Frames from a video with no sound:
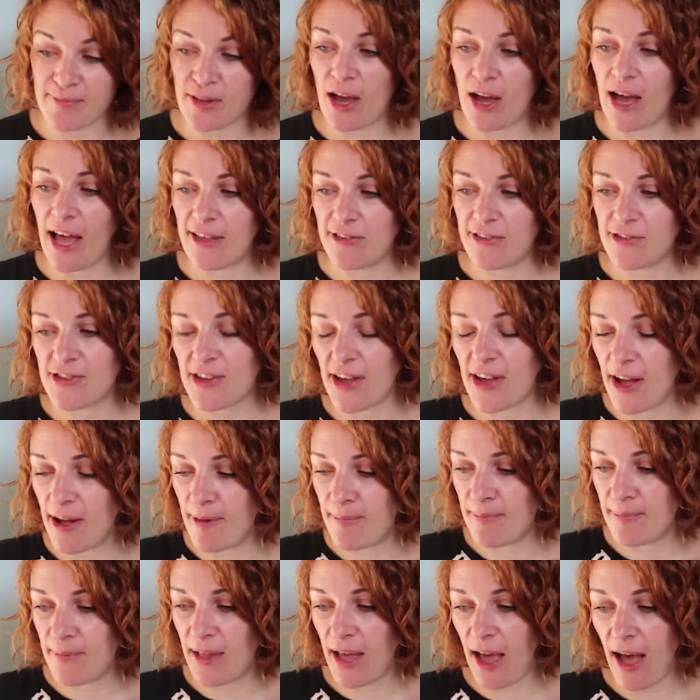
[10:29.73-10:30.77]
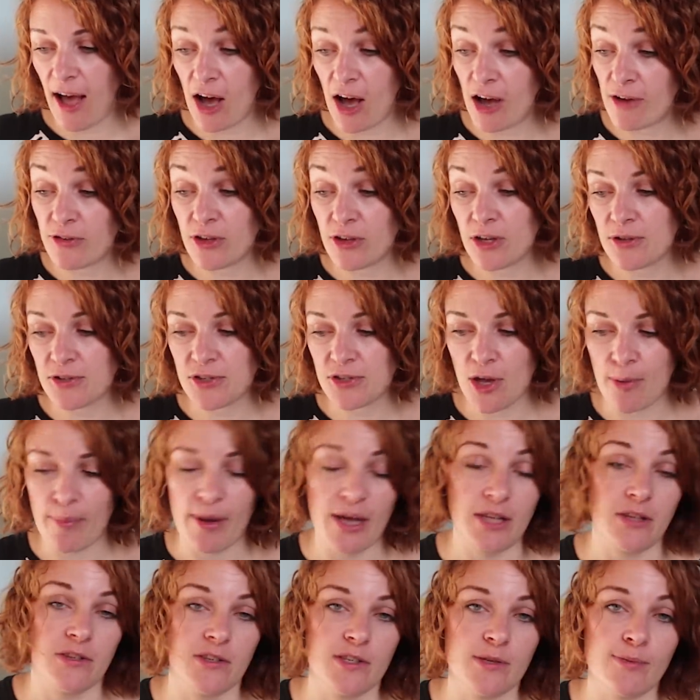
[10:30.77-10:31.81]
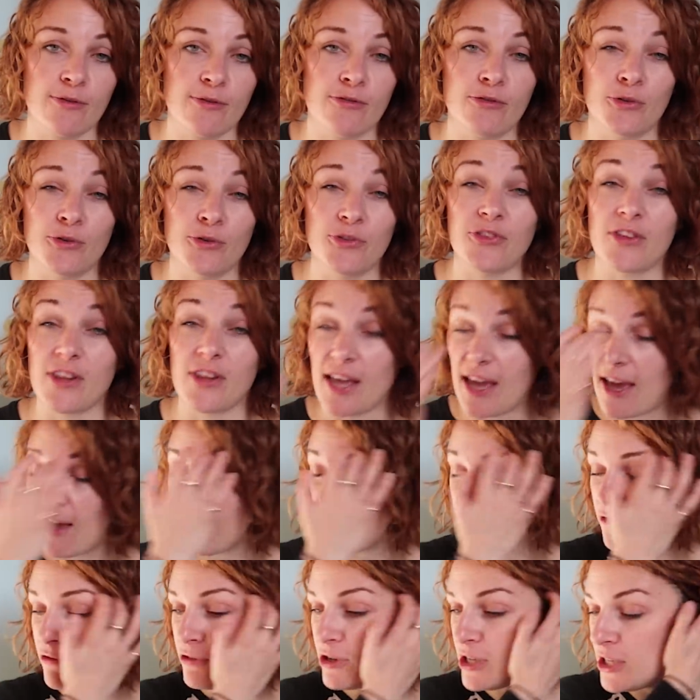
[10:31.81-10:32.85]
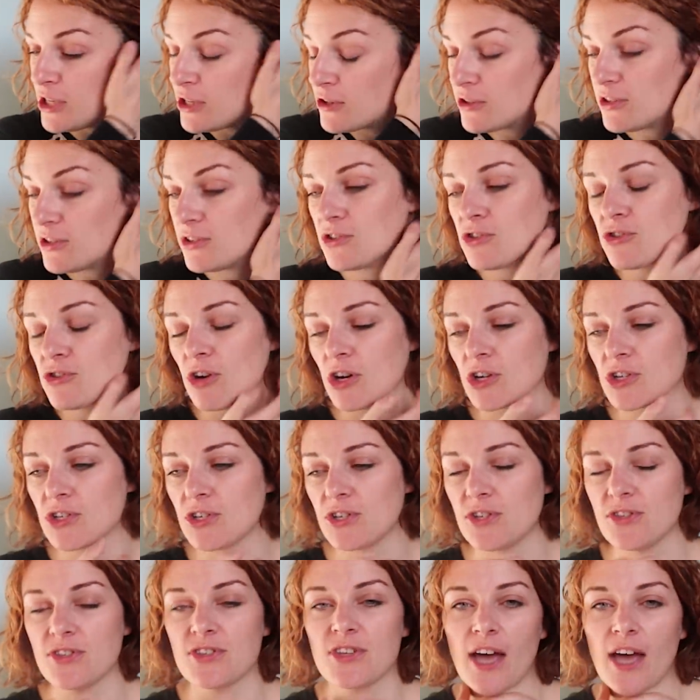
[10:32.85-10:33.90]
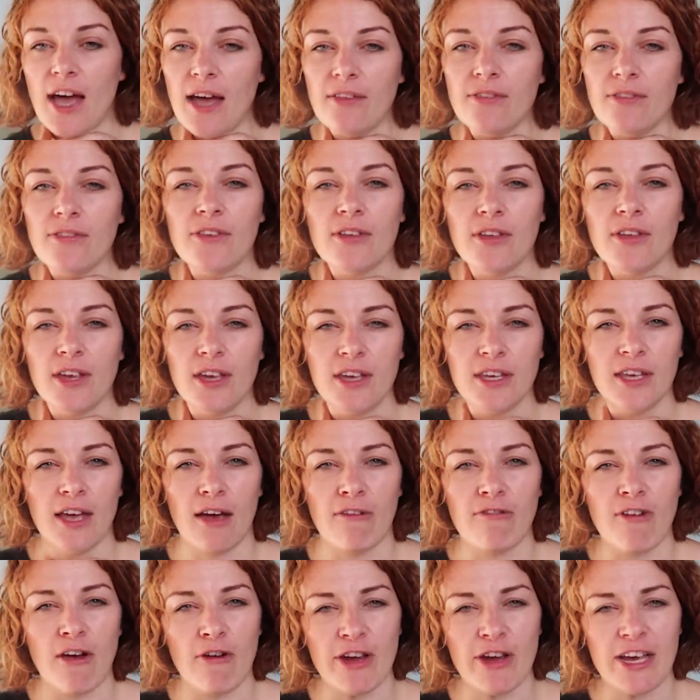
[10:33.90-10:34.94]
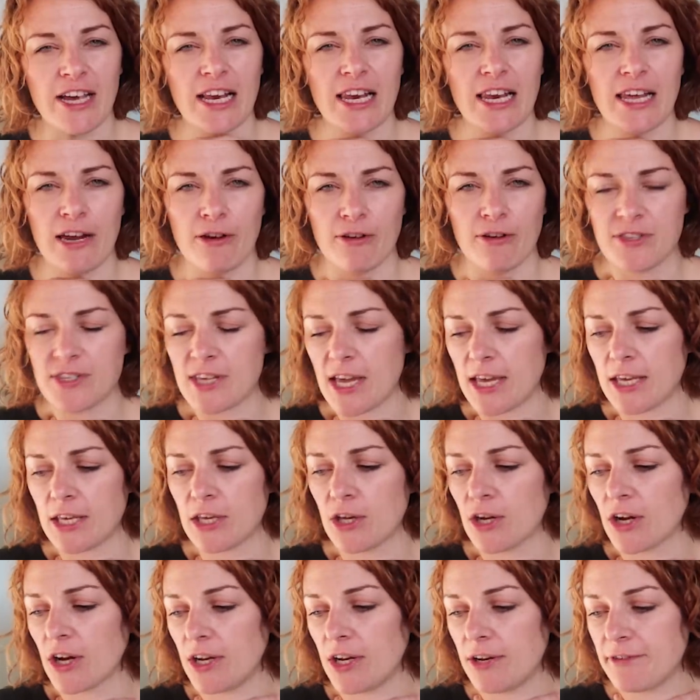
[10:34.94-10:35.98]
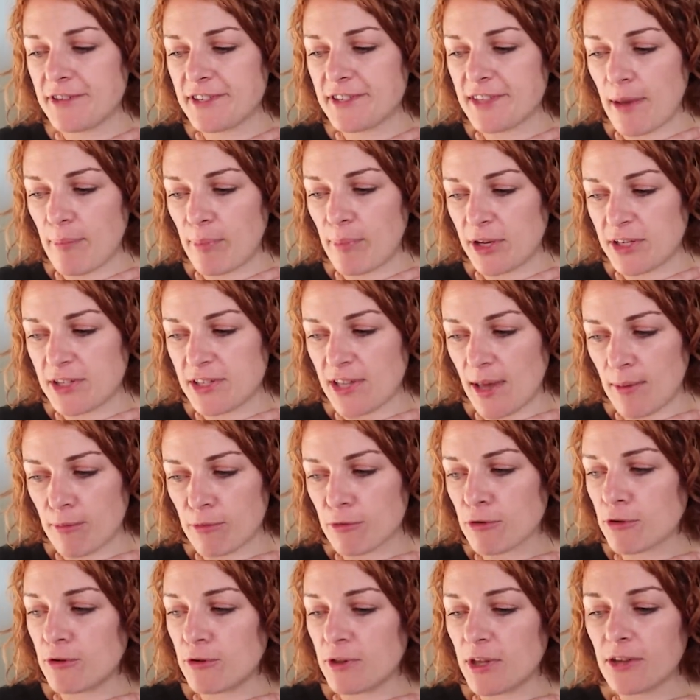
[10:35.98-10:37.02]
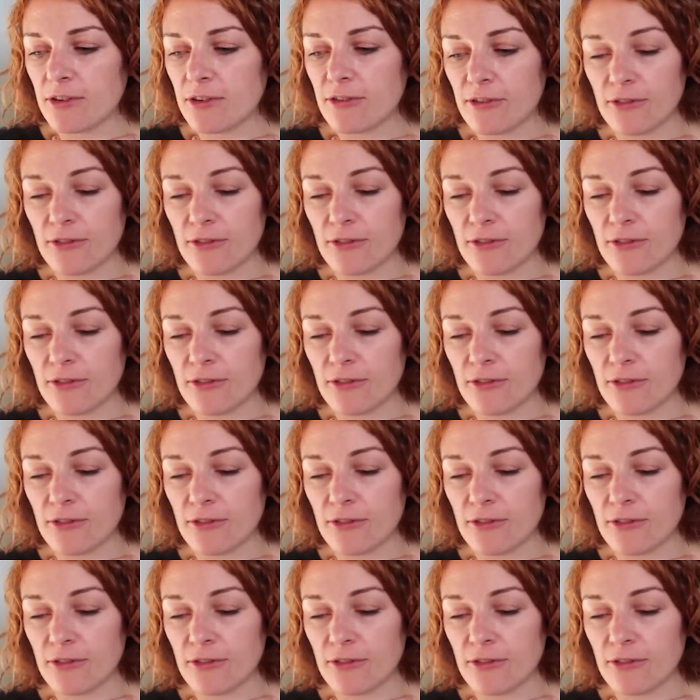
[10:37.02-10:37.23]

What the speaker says: And I've used her patterns before, so they have really good instructions and yeah, very clear and take you kind of step by step through this.